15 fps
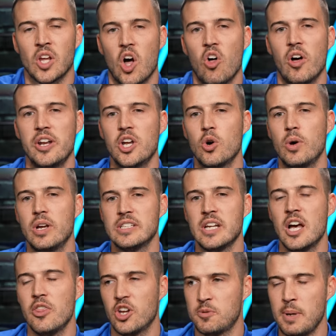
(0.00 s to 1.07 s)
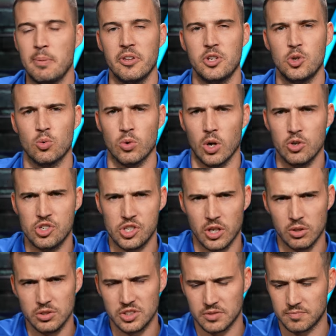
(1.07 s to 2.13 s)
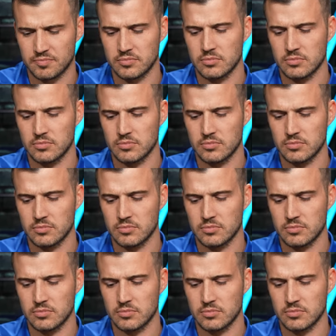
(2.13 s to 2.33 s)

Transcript: All I know is there's people that do road shows,